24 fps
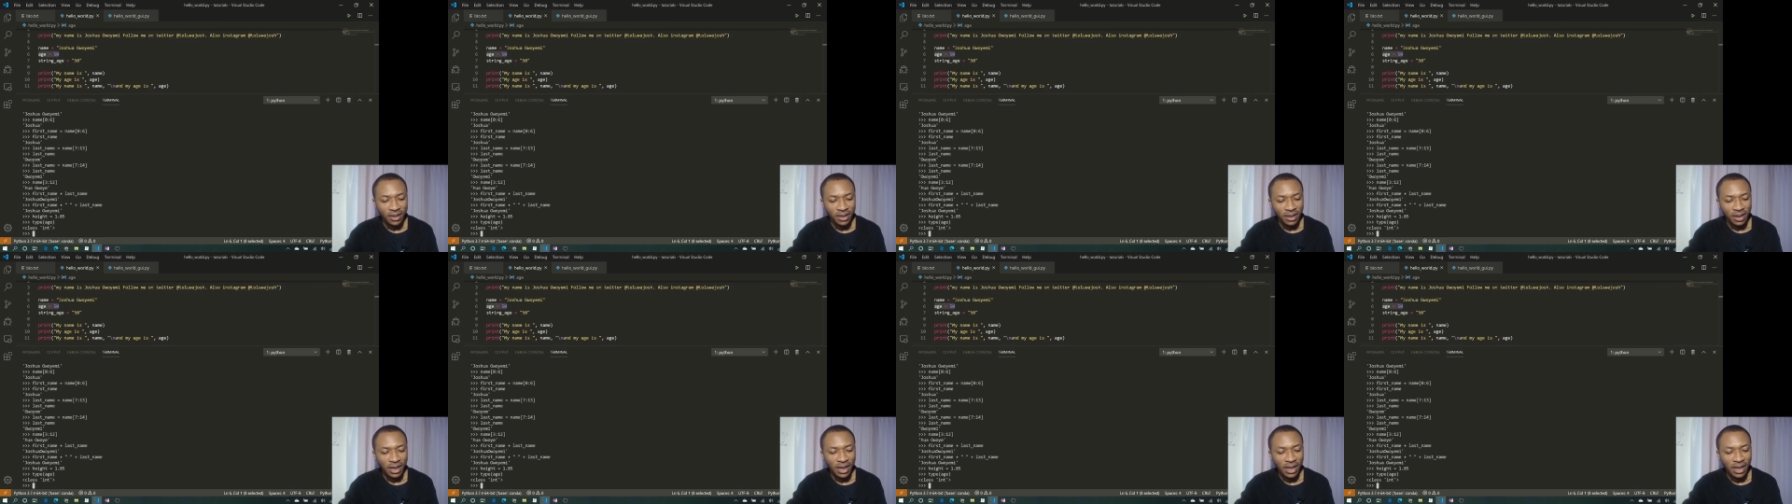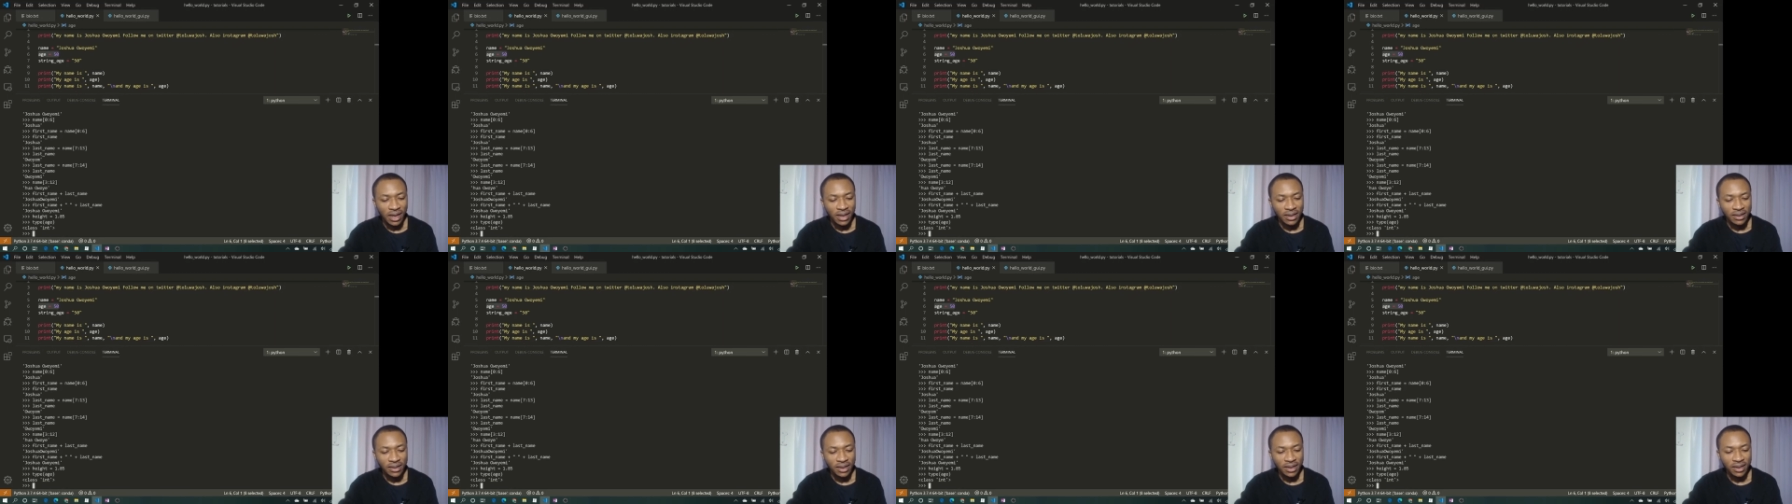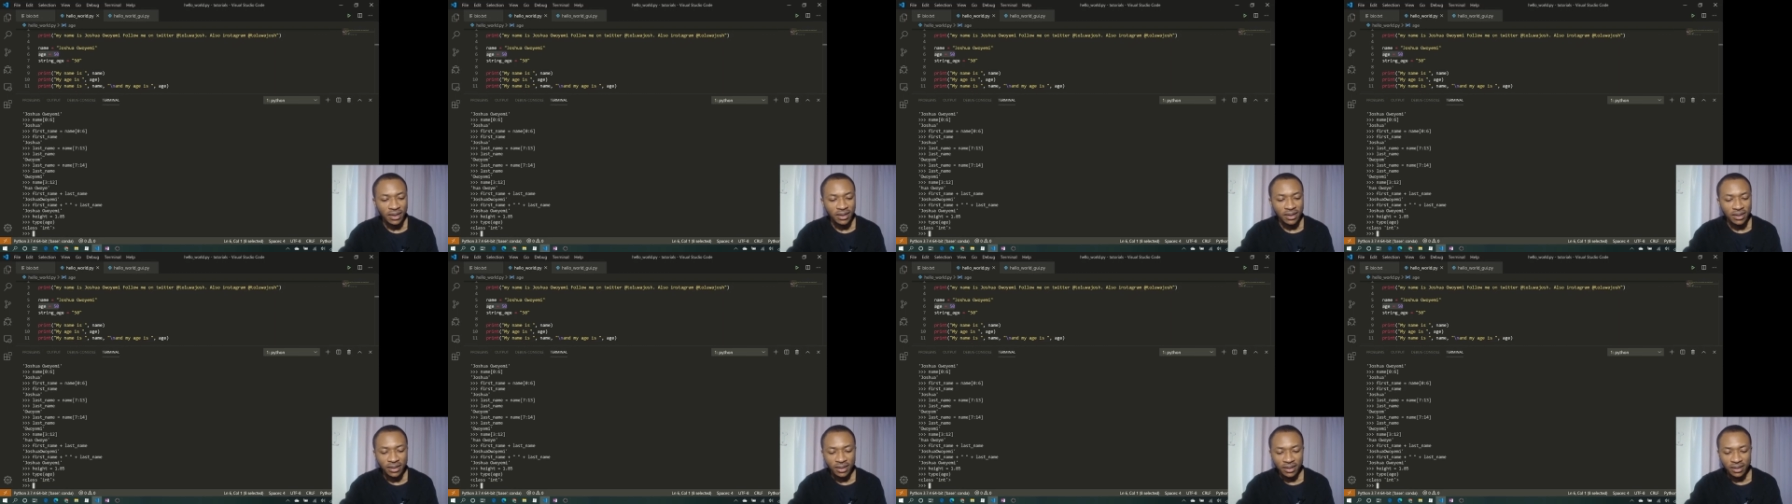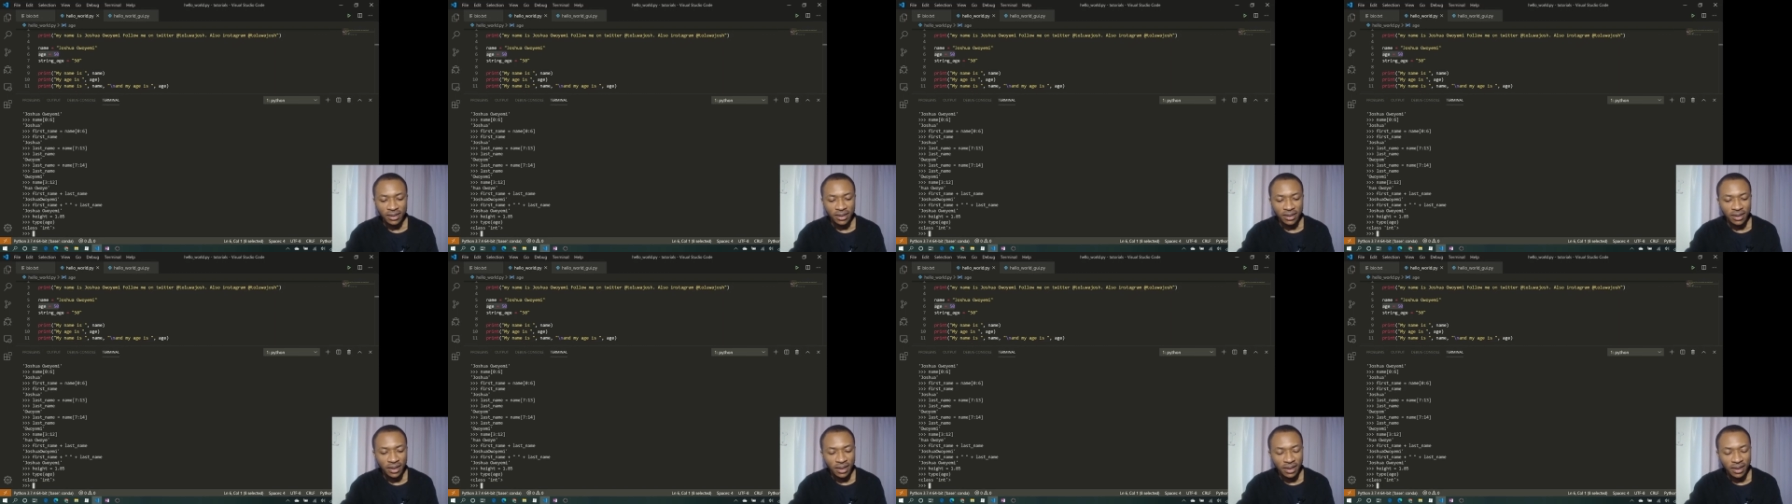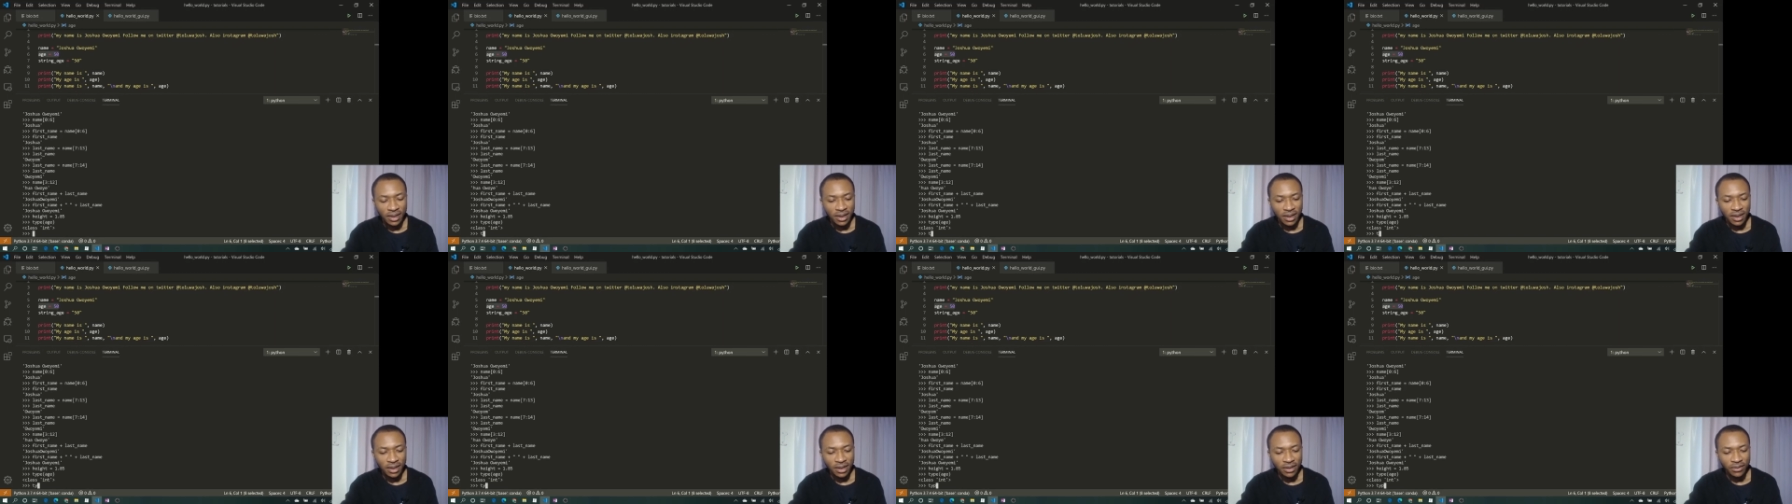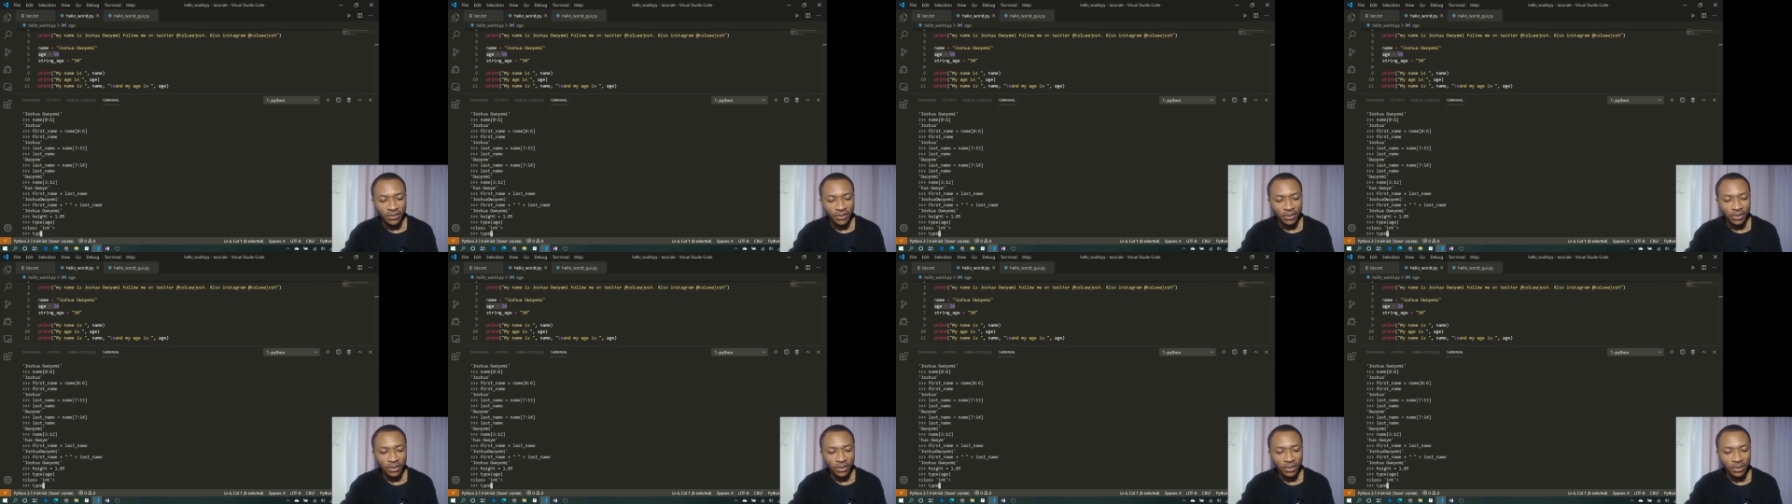class int, and
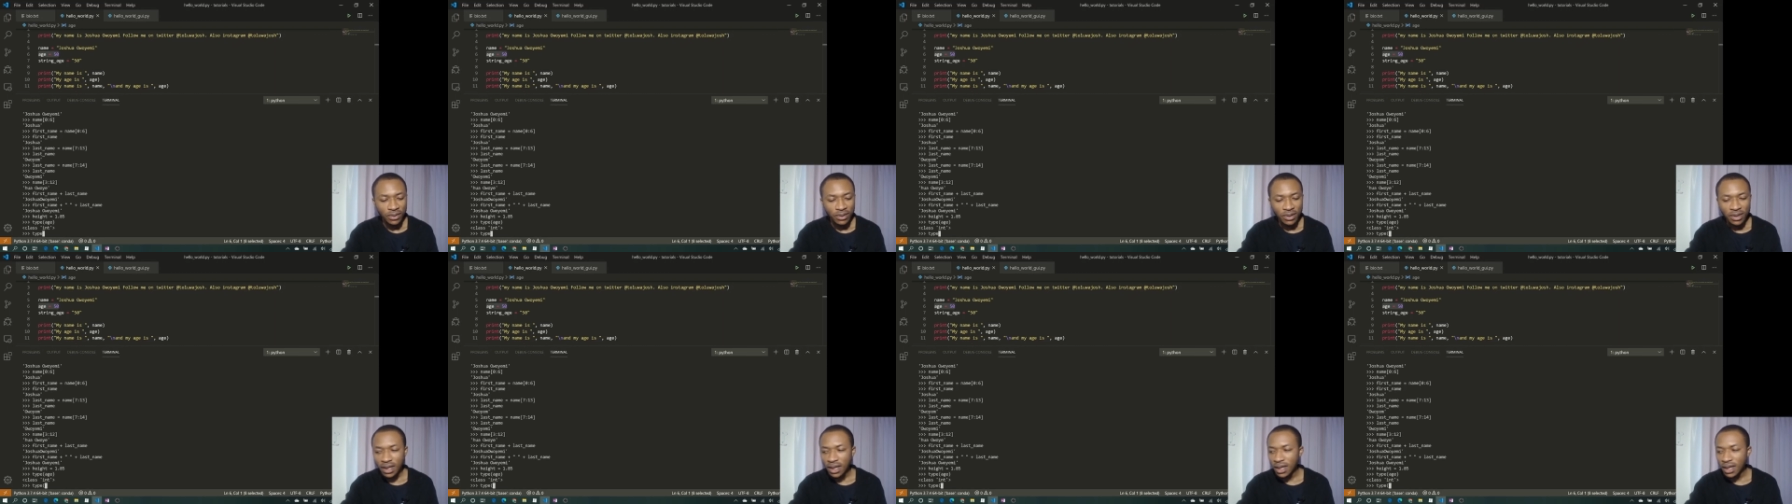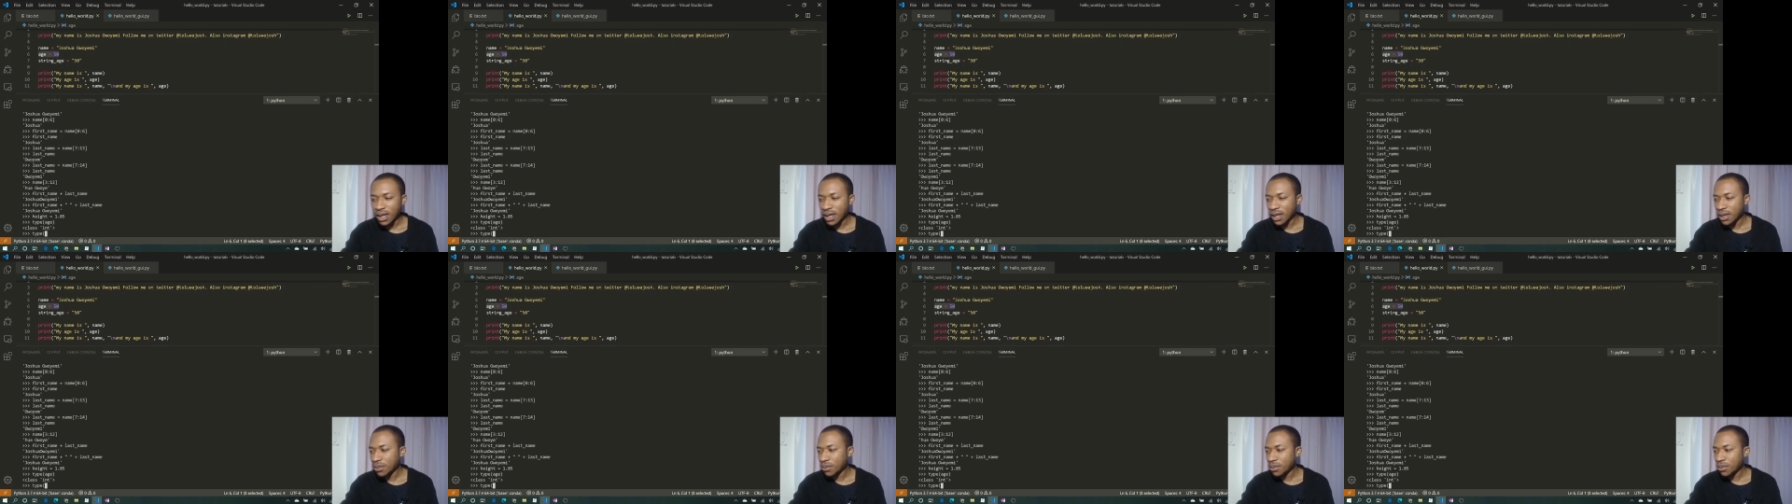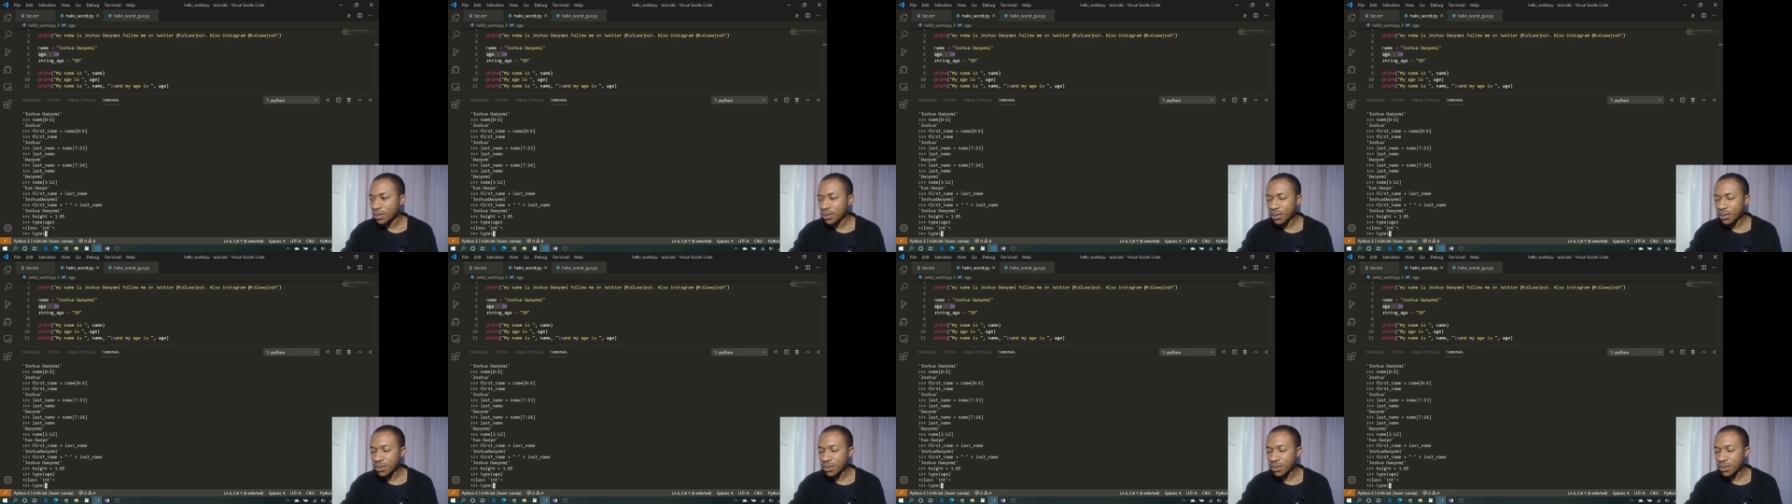if we do type